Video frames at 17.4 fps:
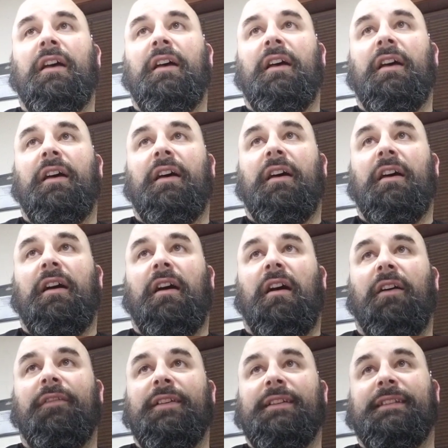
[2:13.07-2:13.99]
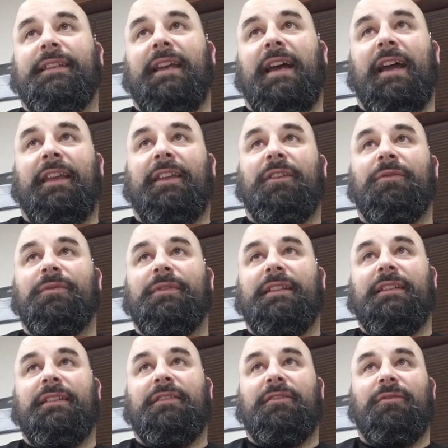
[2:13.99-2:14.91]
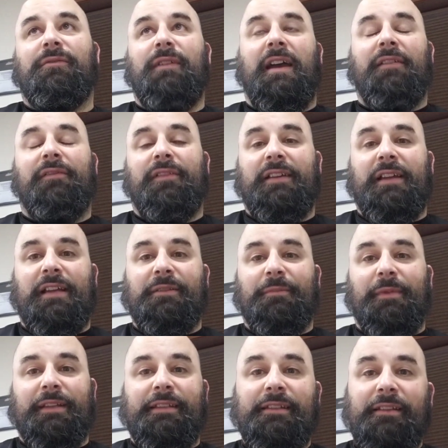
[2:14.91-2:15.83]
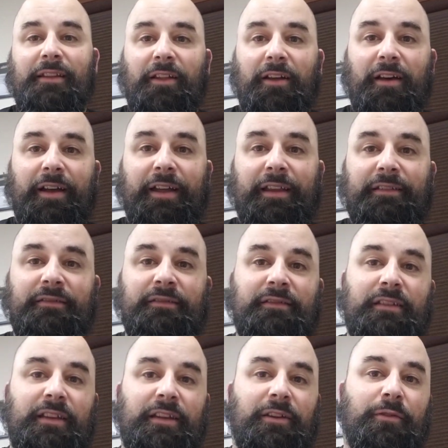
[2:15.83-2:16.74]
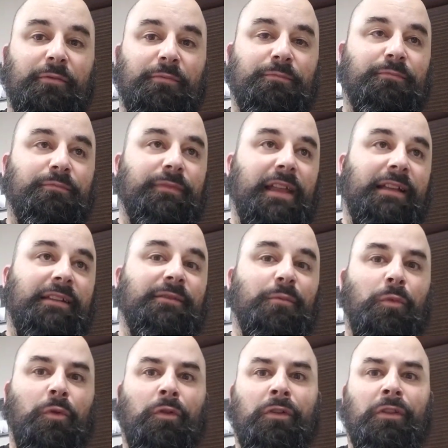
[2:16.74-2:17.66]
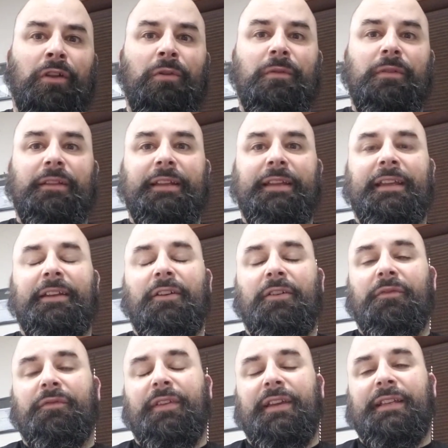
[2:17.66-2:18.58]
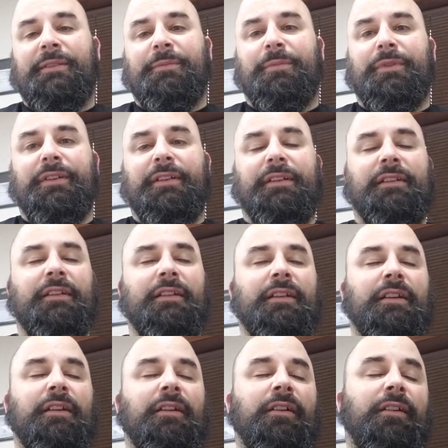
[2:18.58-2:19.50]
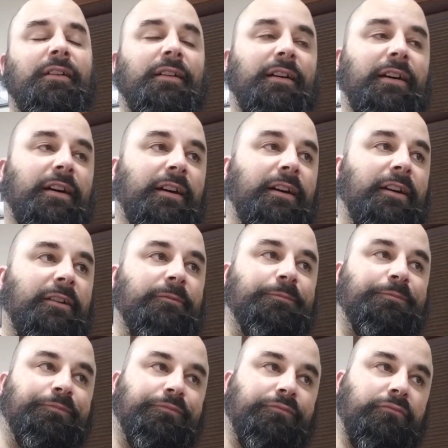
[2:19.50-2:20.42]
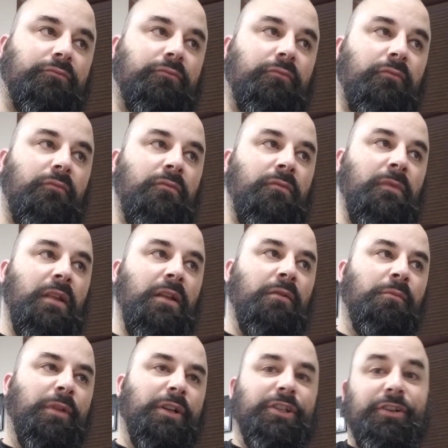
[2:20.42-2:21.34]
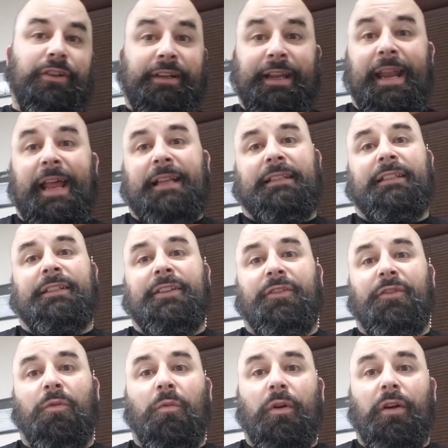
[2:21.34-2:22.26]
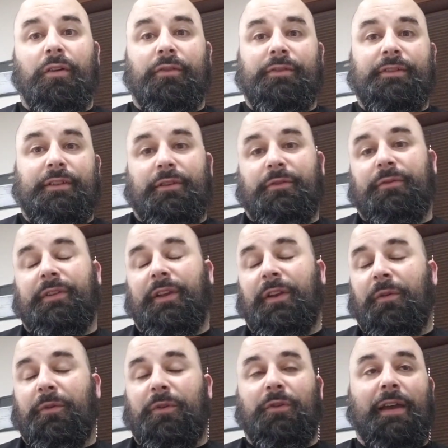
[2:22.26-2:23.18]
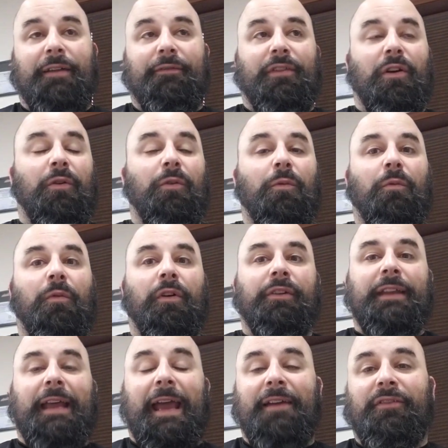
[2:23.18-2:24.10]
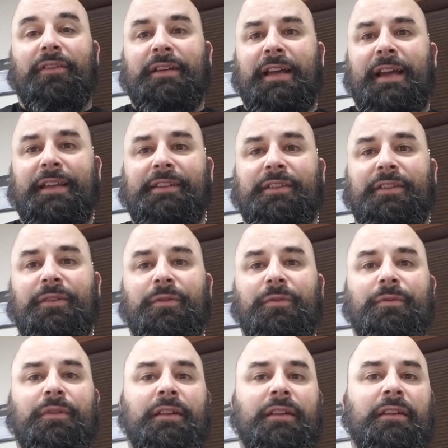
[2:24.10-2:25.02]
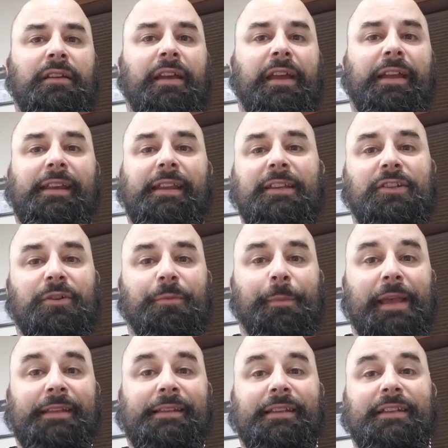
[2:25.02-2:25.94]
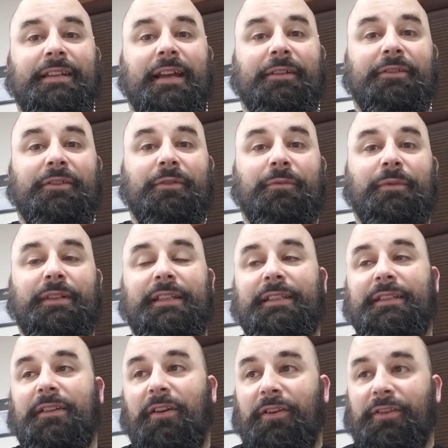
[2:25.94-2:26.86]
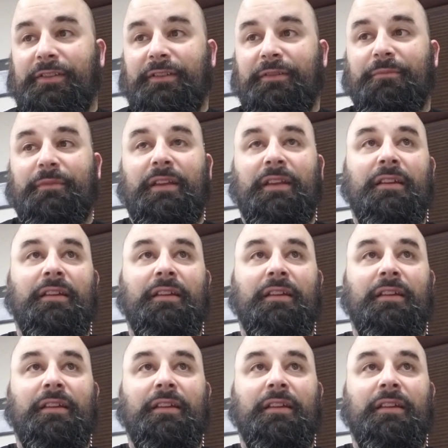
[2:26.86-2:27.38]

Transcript: Uh, obviously, I use it to advertise my salon. You know that's more locally and on Facebook. Uh, but you're connected to the world. So, you know, you have the whole world to advertise to and get your message out to, which is awesome.